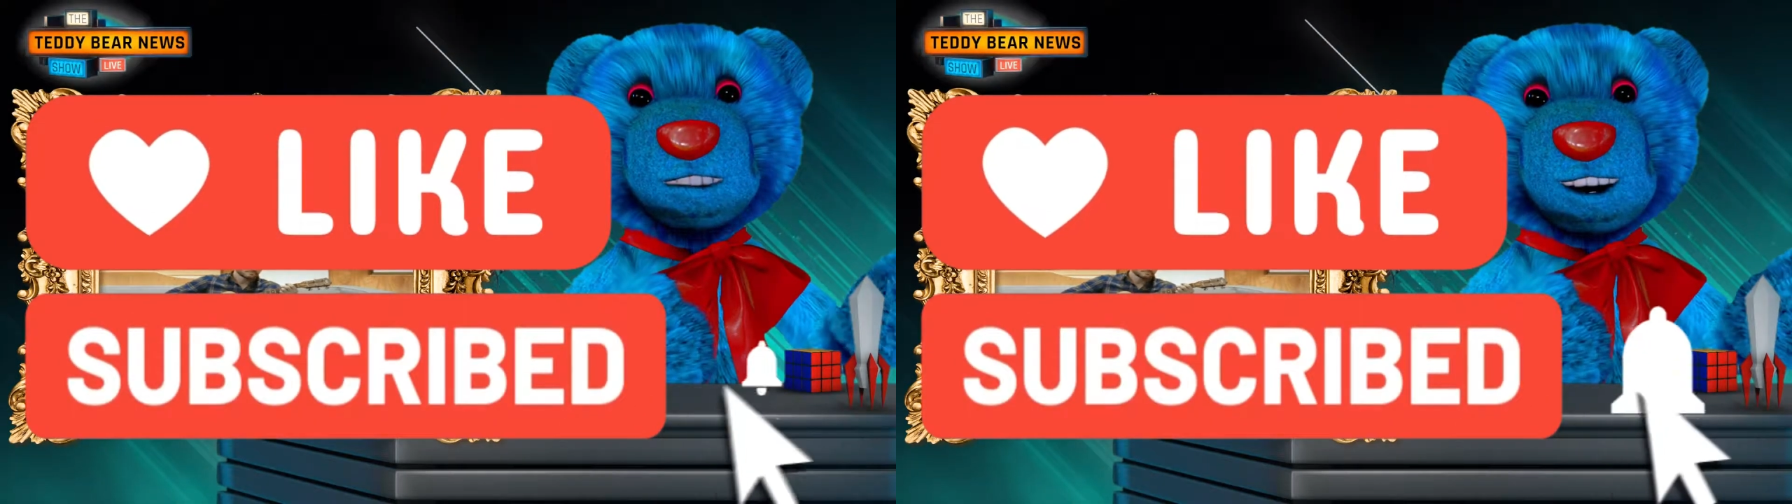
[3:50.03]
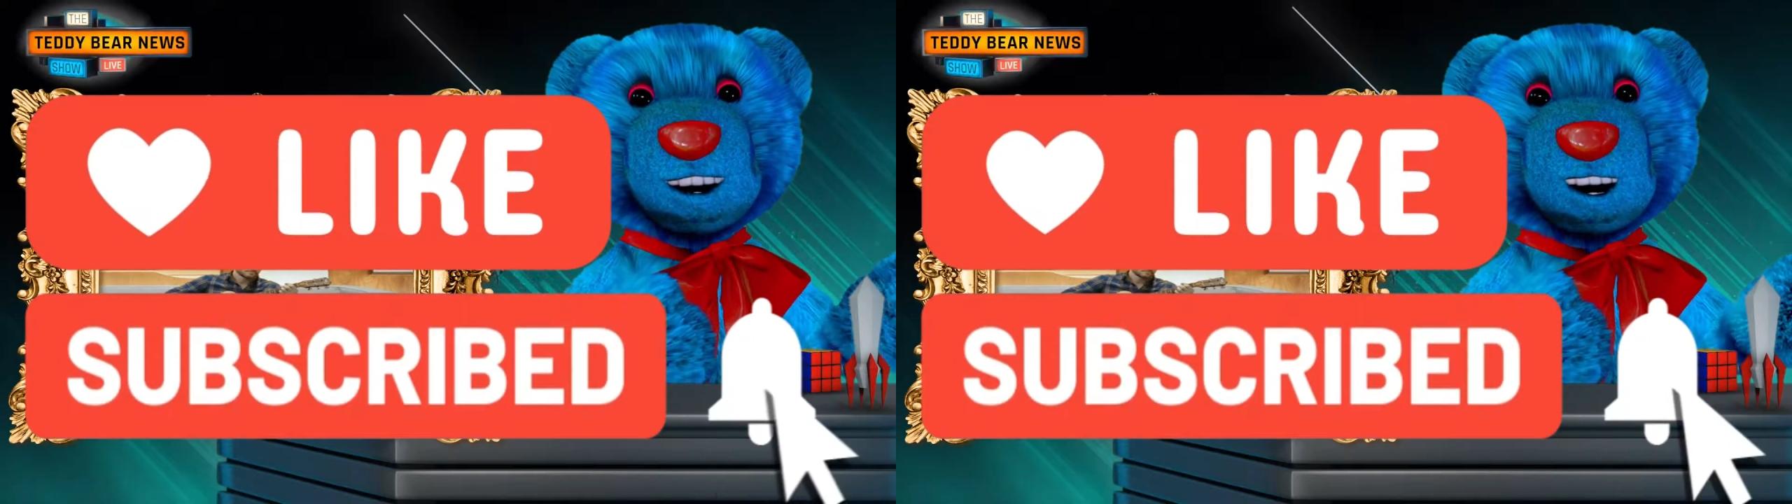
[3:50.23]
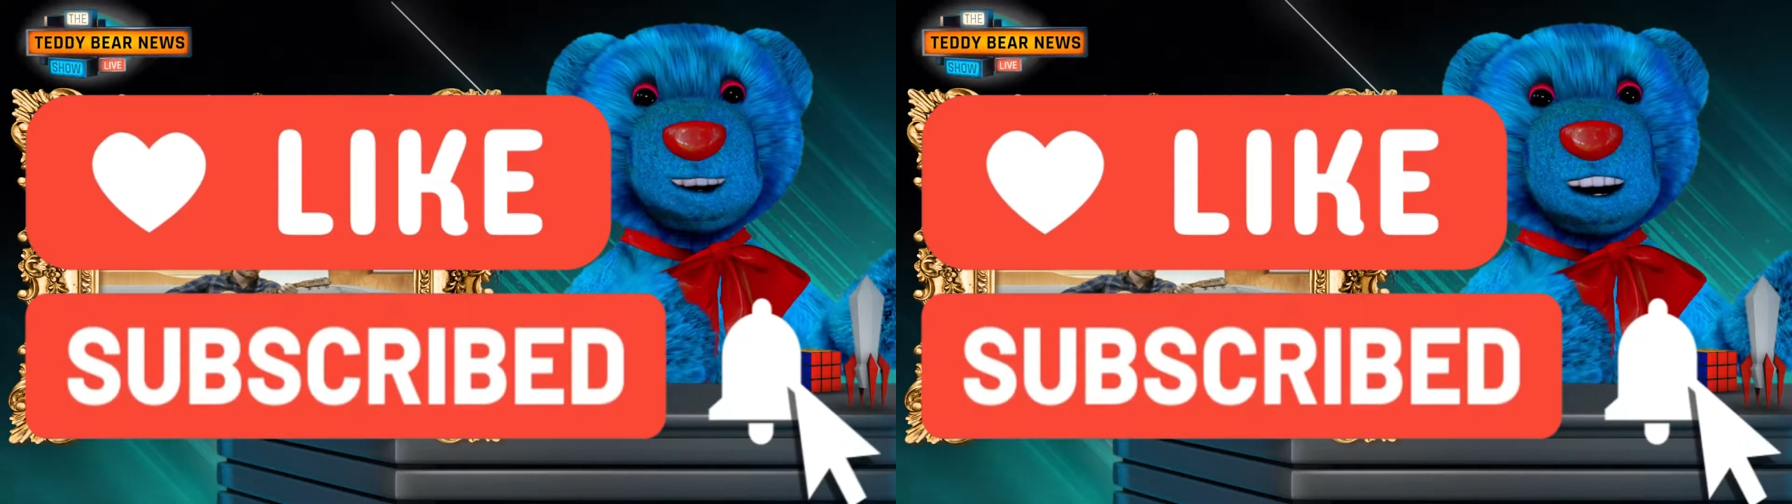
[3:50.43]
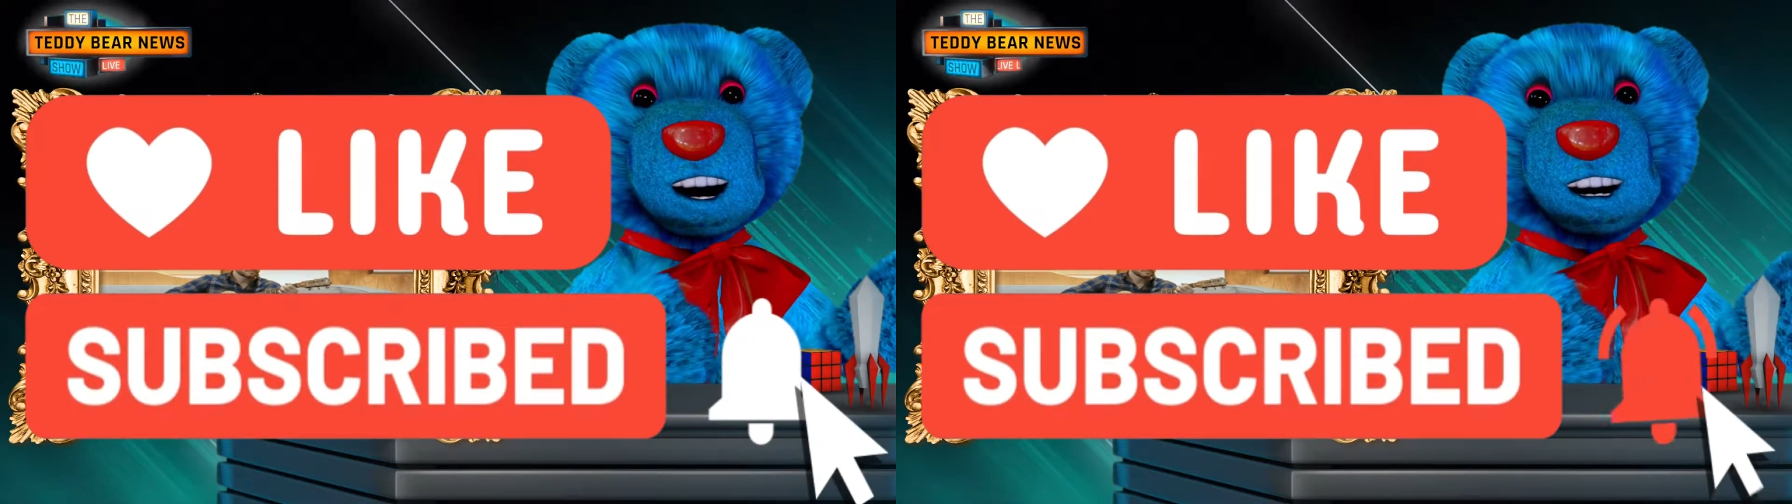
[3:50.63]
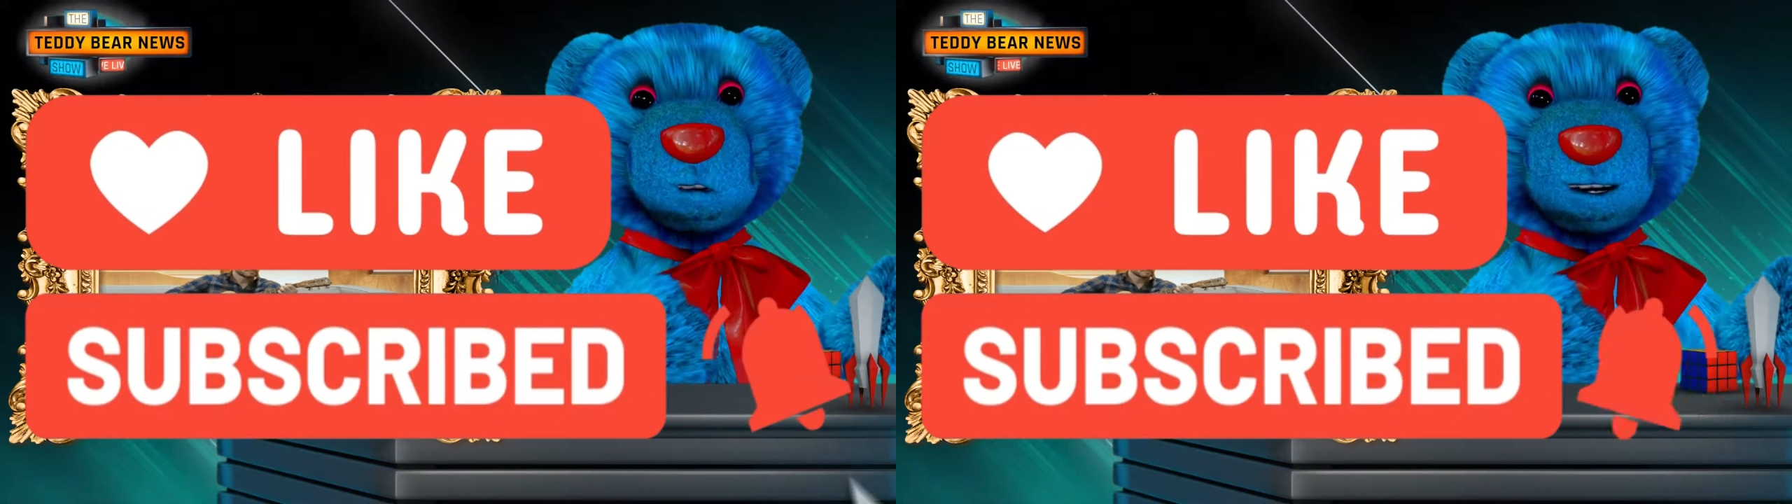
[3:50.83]

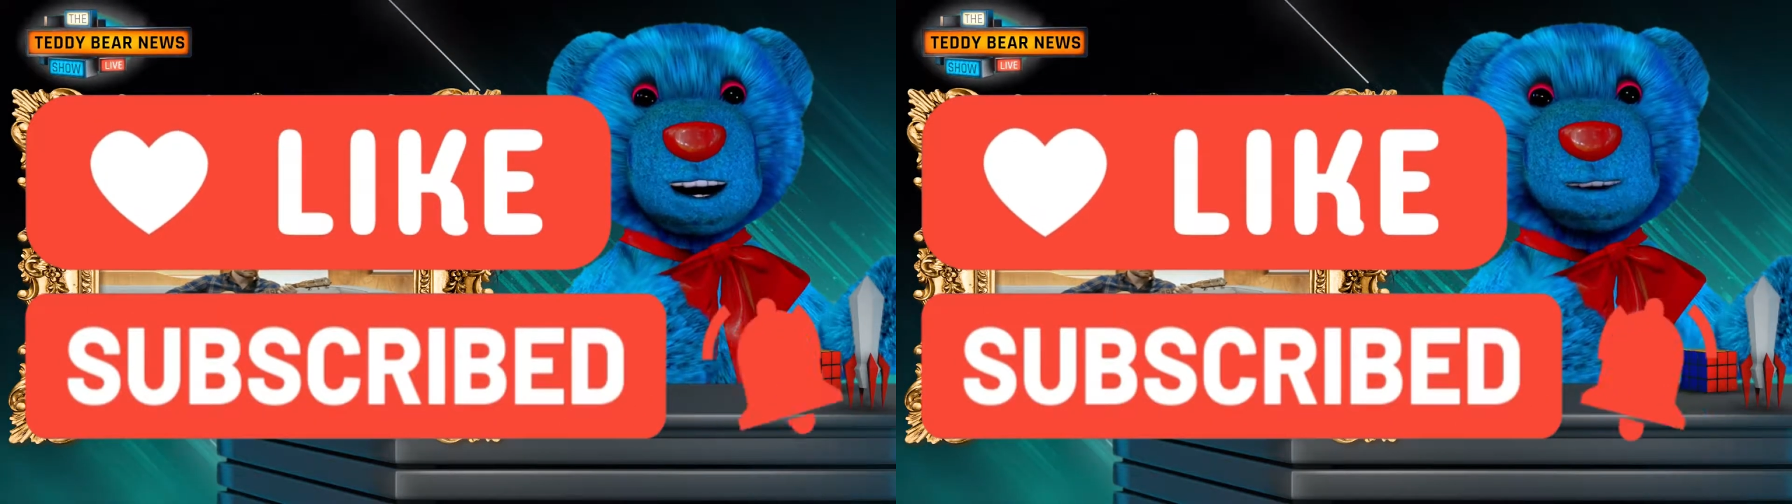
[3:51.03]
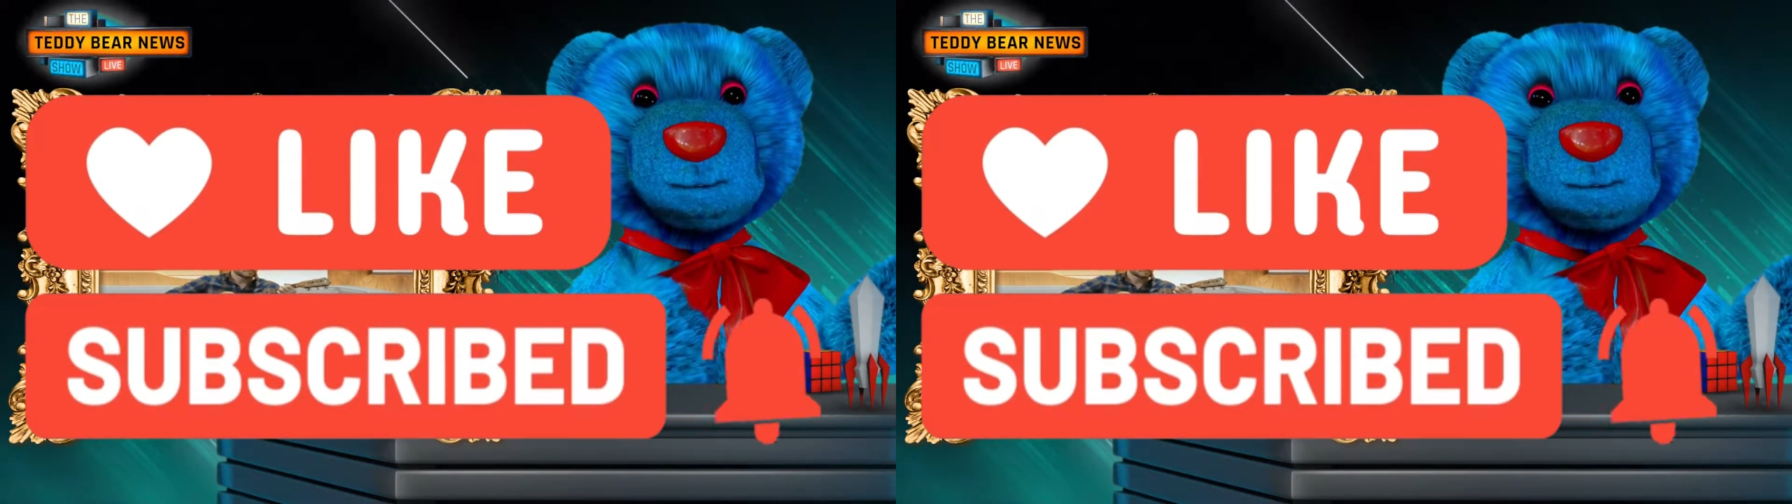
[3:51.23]
notification bell